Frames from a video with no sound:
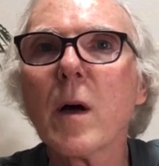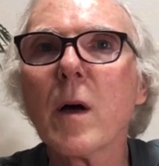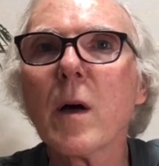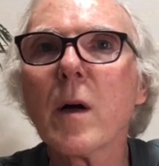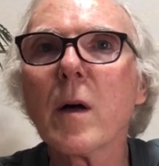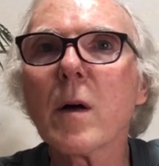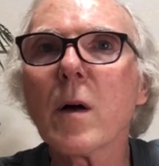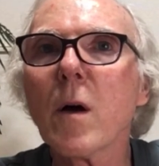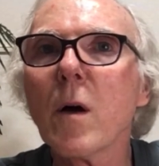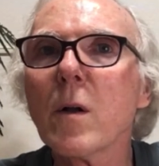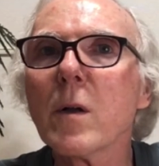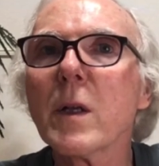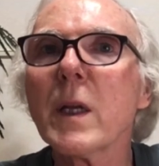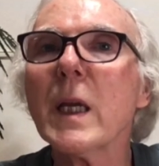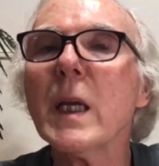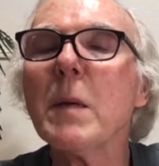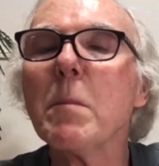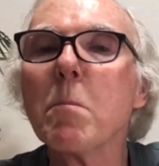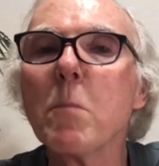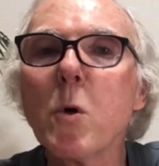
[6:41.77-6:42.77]
called
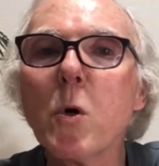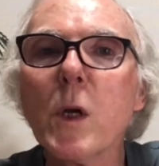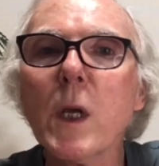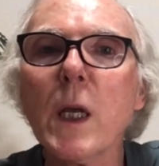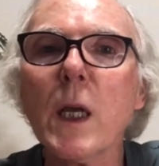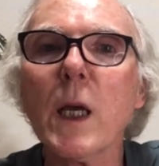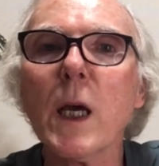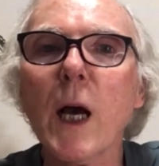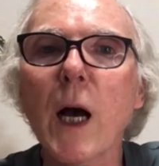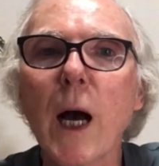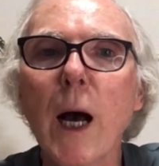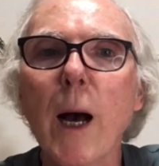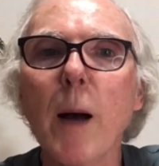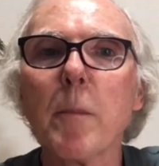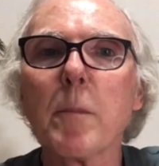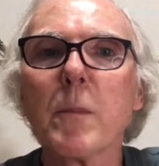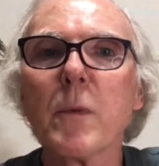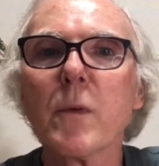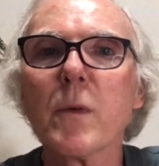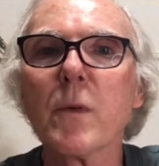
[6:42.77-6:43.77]
Ibuki
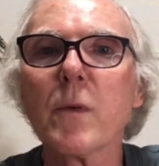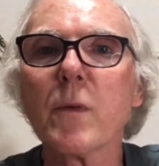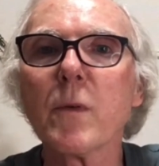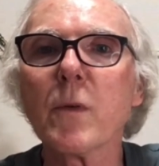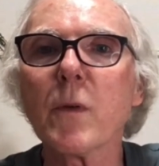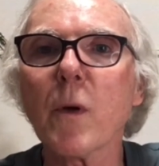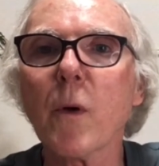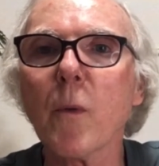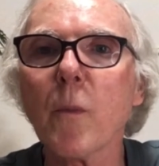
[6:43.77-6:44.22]
hops. So